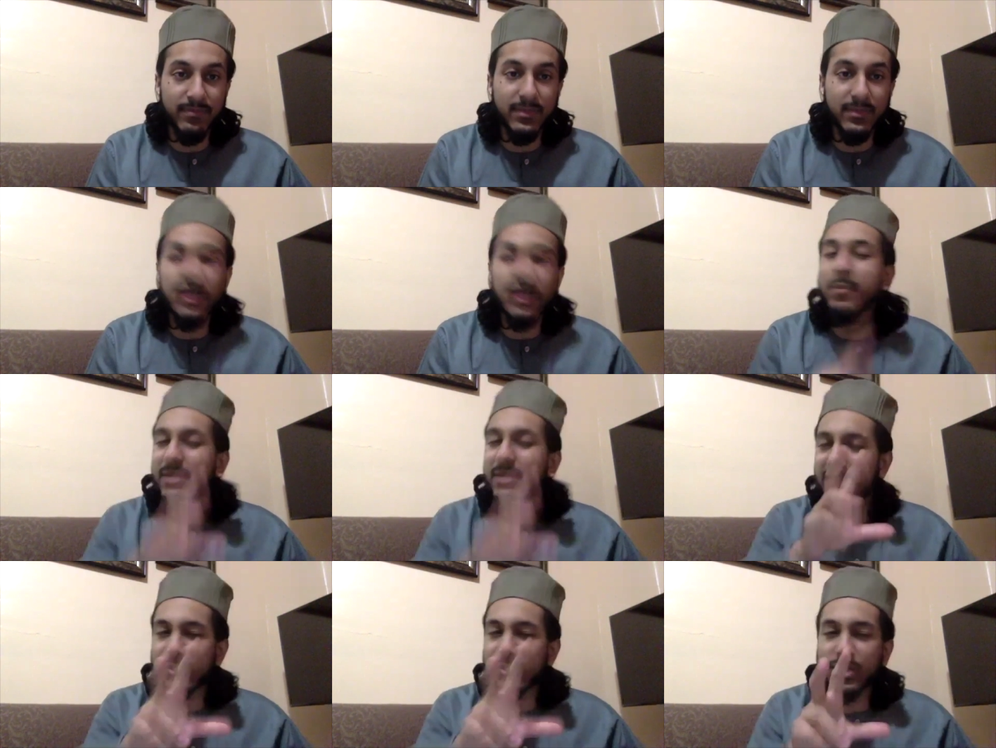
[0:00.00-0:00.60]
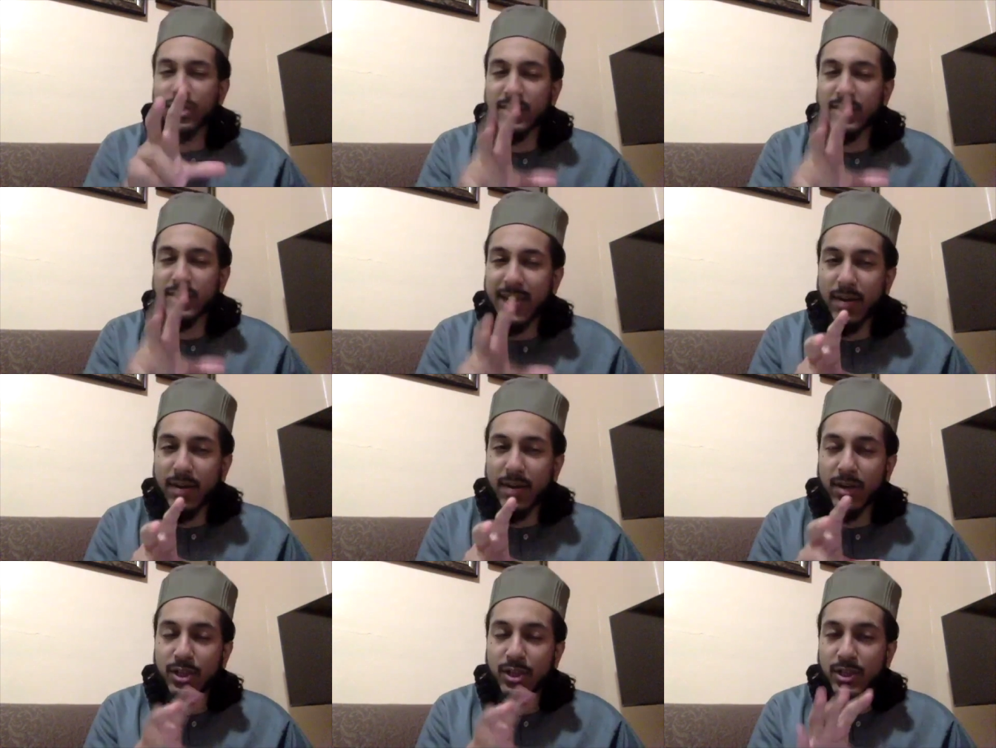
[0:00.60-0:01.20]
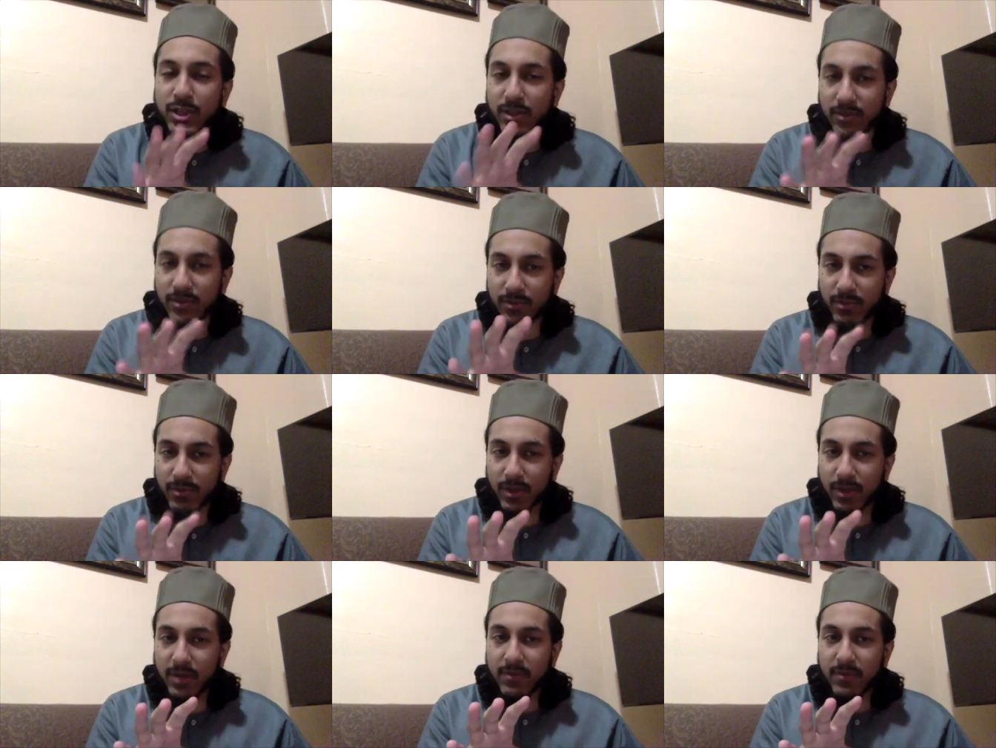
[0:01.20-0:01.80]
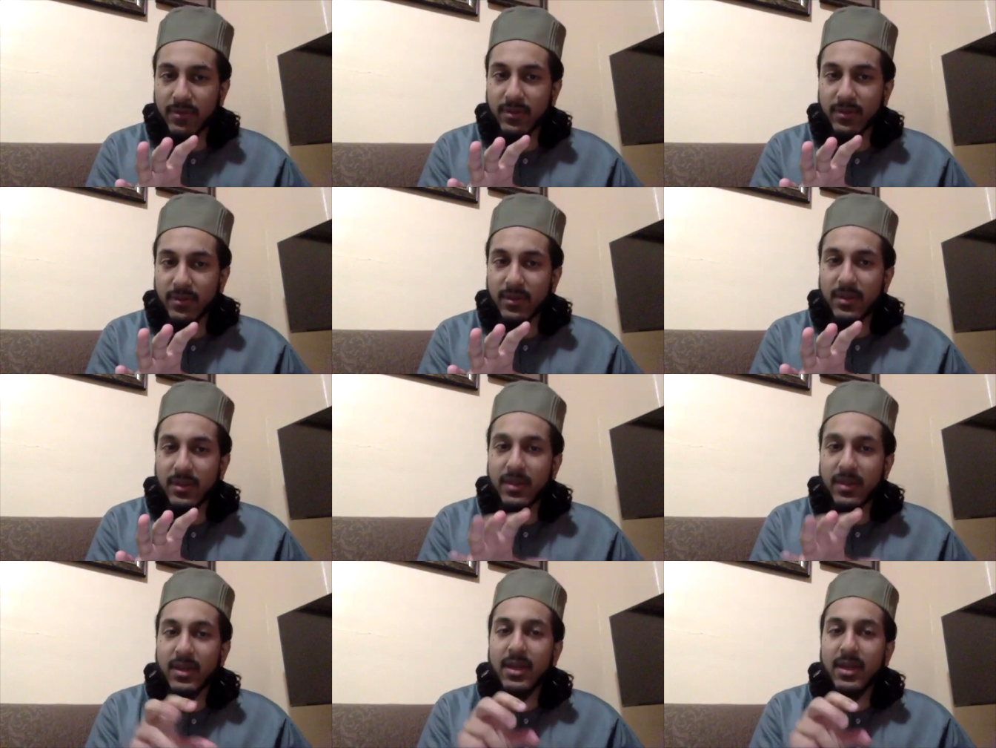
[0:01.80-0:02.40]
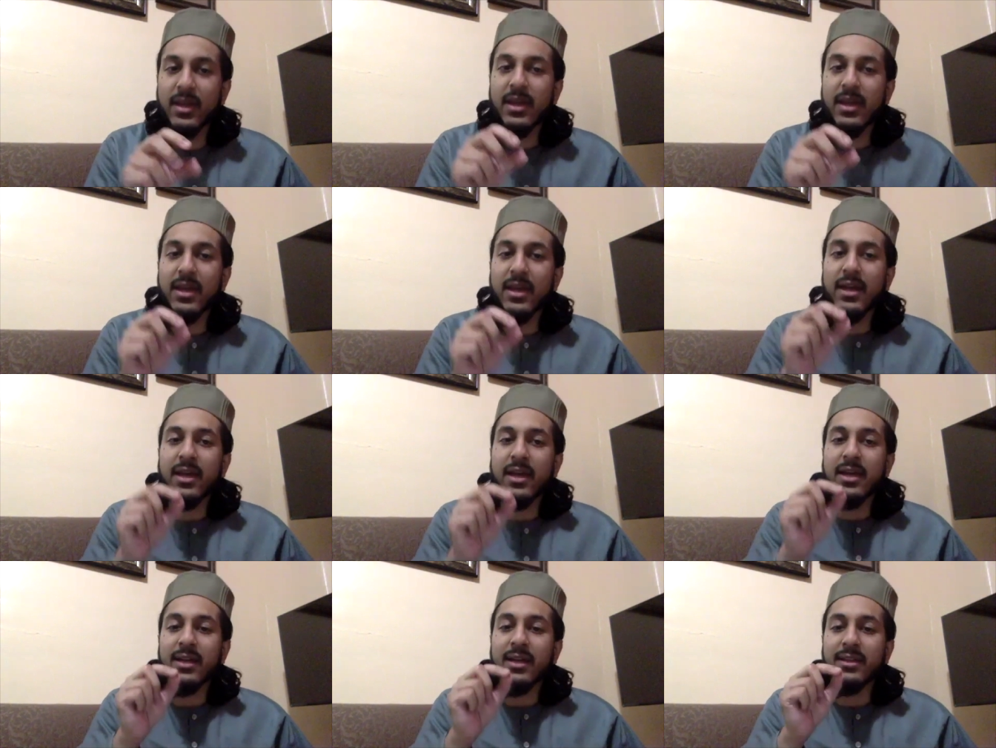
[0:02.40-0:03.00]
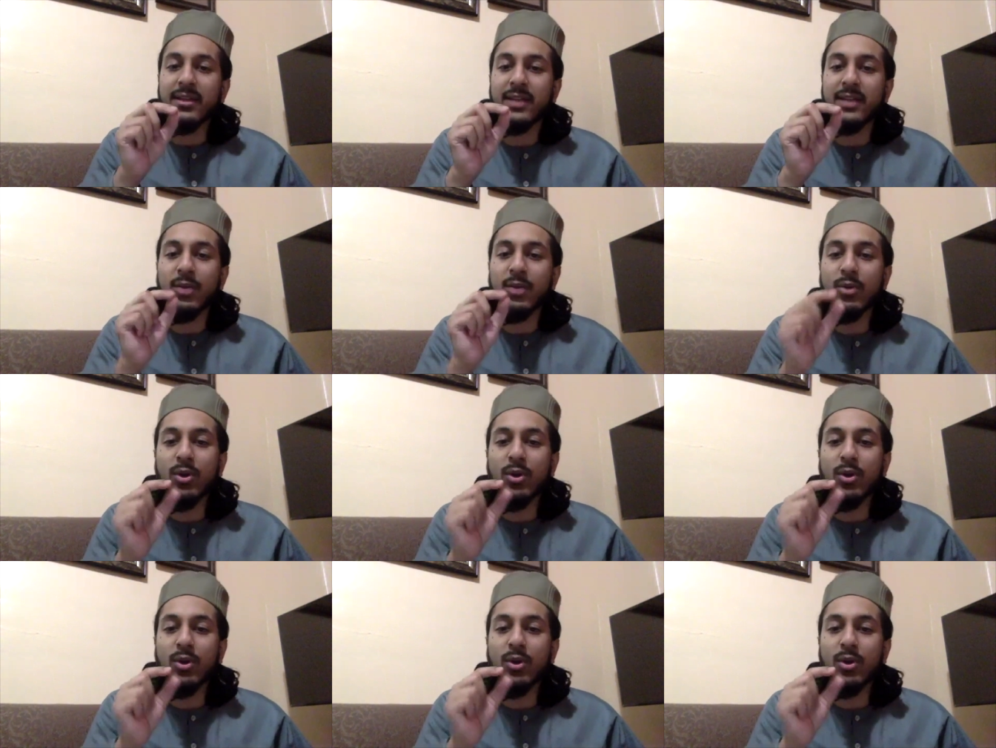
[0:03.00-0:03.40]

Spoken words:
But this is just a narration, okay? They would